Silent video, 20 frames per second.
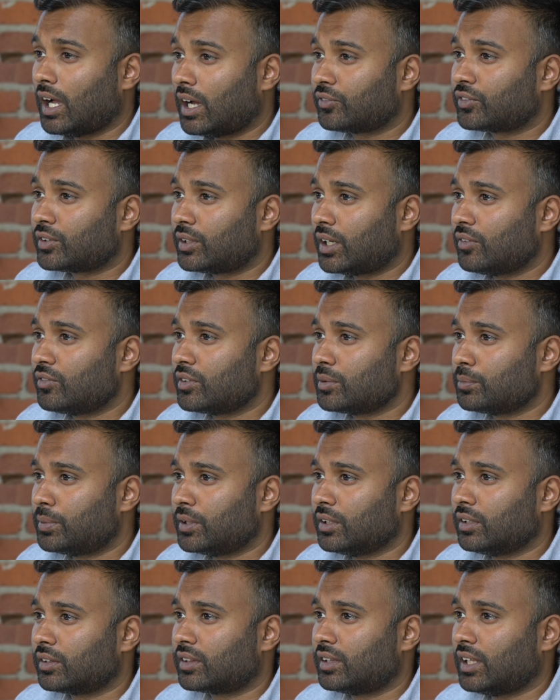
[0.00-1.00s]
After having
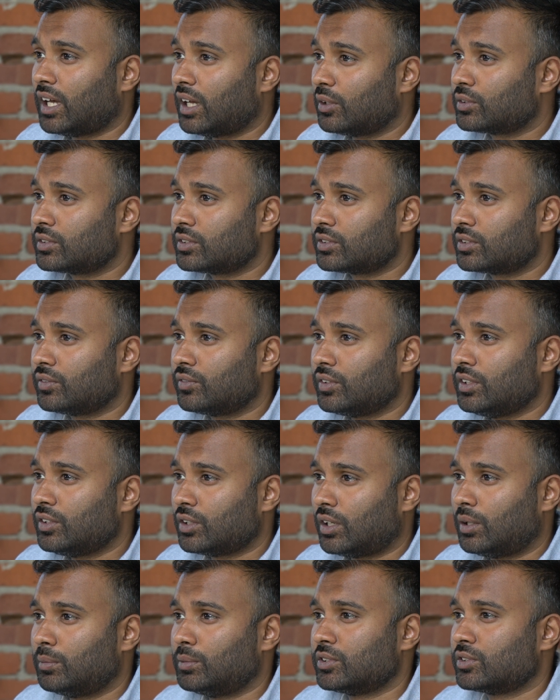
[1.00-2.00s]
built thousands of
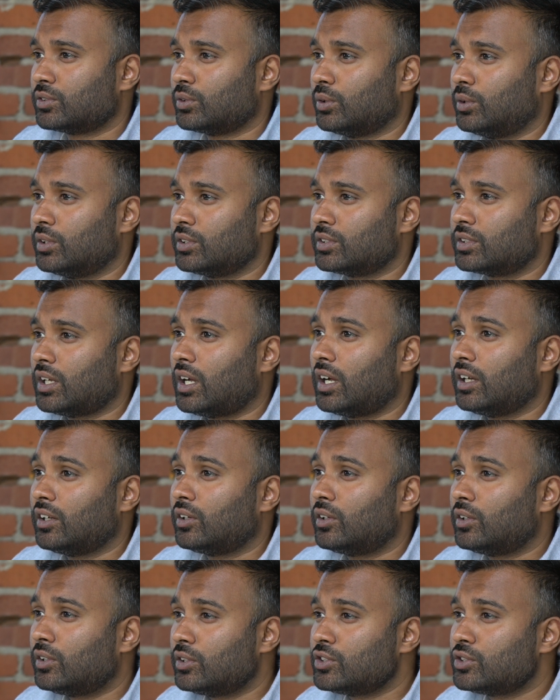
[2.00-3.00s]
e-commerce stores, I
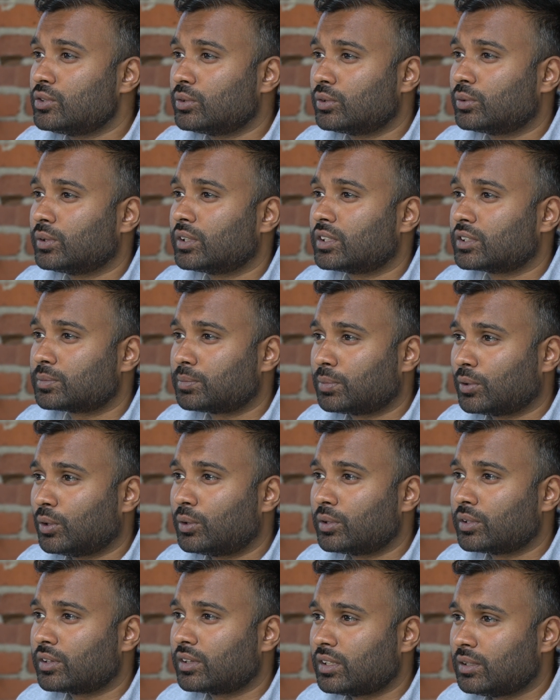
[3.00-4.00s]
urge you to
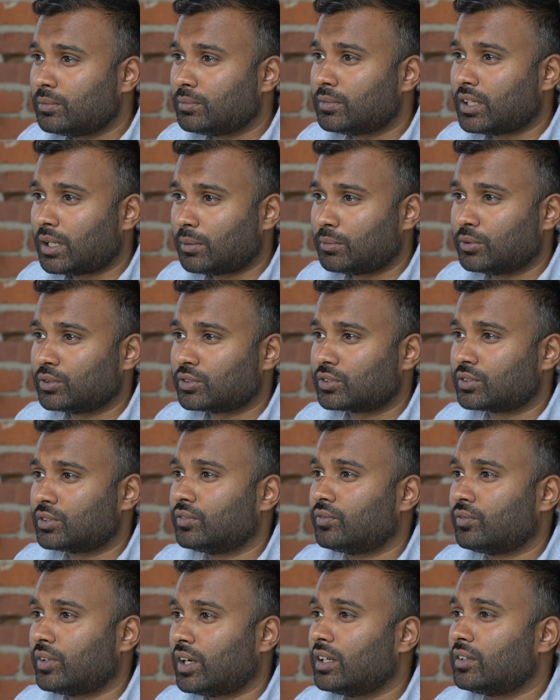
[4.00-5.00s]
explore theme demos
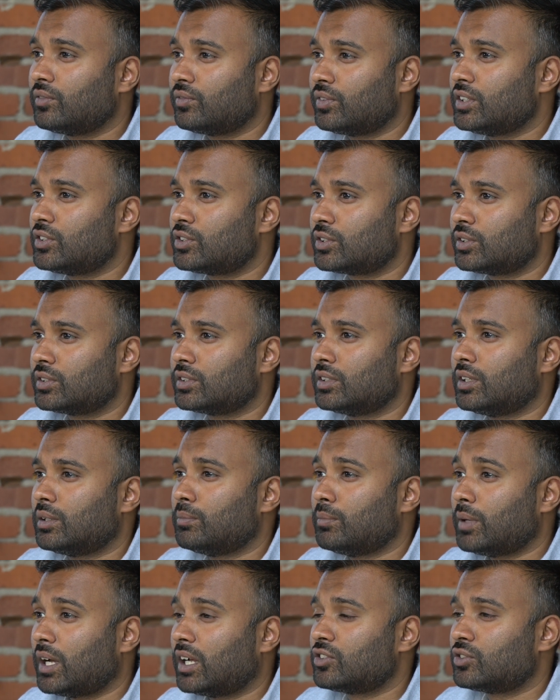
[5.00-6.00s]
to find features that
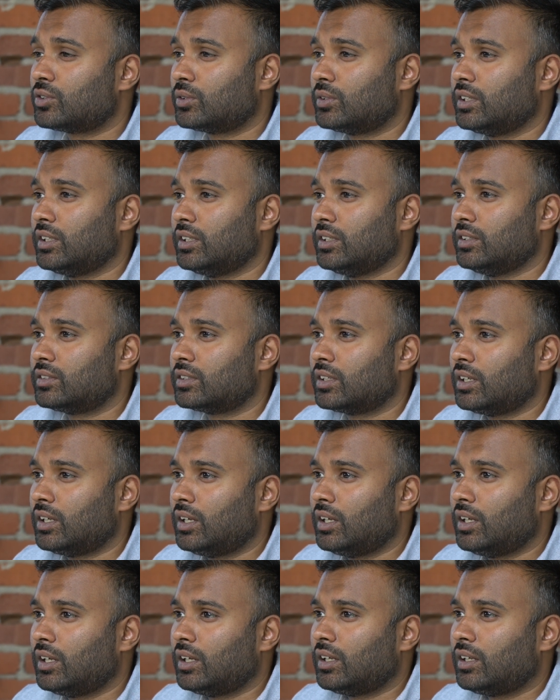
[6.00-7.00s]
match your needs.
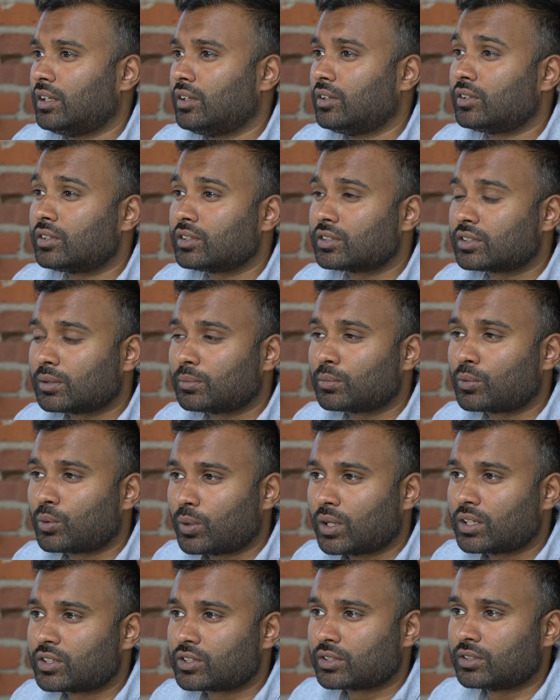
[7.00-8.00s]
Here are some
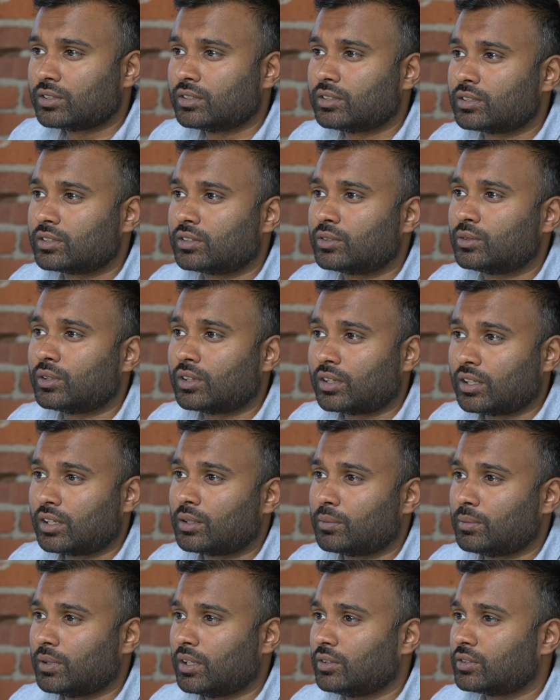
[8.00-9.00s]
questions to
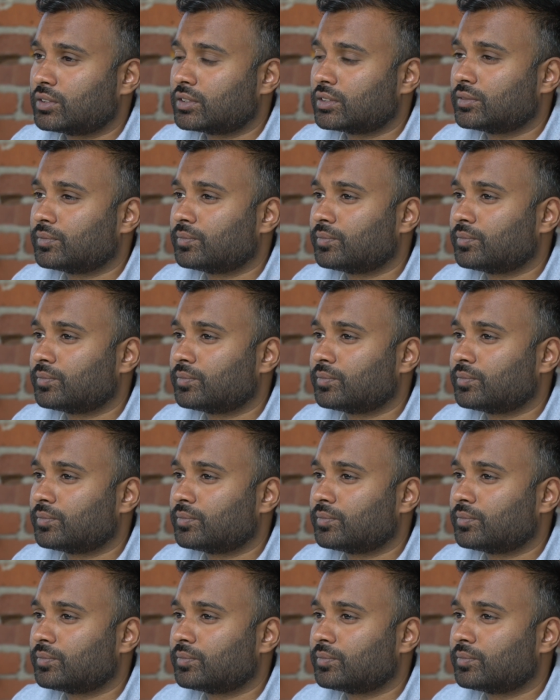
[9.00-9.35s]
think about.